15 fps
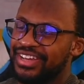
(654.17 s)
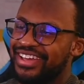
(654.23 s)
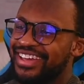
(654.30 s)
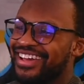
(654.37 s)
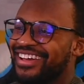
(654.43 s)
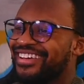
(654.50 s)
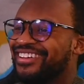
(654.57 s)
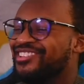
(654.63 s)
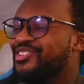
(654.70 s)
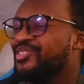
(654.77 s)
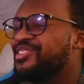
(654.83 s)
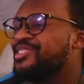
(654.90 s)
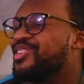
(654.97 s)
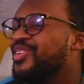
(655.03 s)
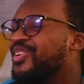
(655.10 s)
She was
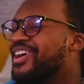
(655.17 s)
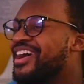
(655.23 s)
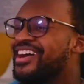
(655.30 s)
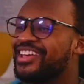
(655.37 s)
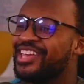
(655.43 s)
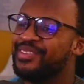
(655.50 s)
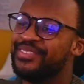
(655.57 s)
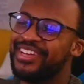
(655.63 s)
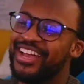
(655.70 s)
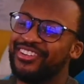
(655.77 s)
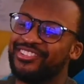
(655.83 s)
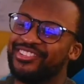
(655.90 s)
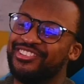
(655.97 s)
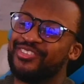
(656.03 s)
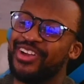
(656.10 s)
so cocky, but now she's
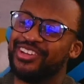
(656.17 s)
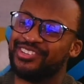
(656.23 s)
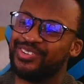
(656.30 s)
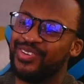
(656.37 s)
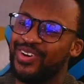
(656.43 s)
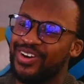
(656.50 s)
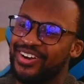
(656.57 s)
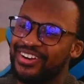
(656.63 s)
trying so hard.